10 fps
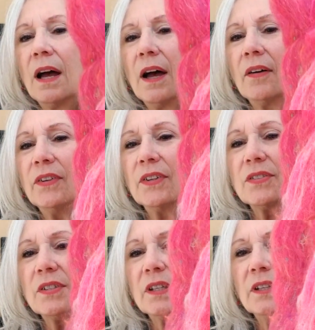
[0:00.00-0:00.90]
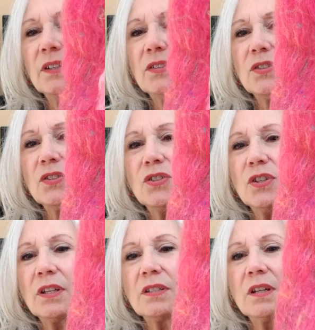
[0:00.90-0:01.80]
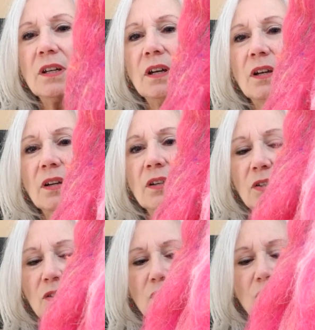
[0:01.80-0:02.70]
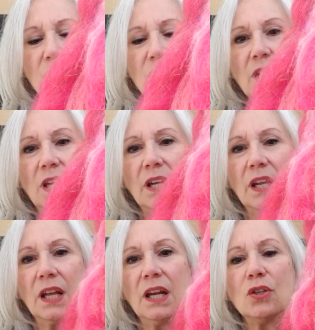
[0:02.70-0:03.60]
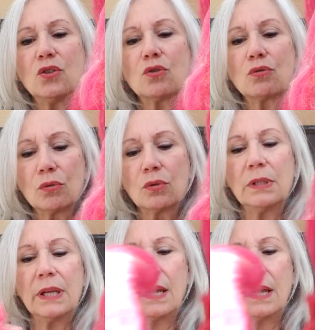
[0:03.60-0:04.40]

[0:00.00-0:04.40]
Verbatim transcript: Obviously, this is just, ugh, this is stunning. It is truly a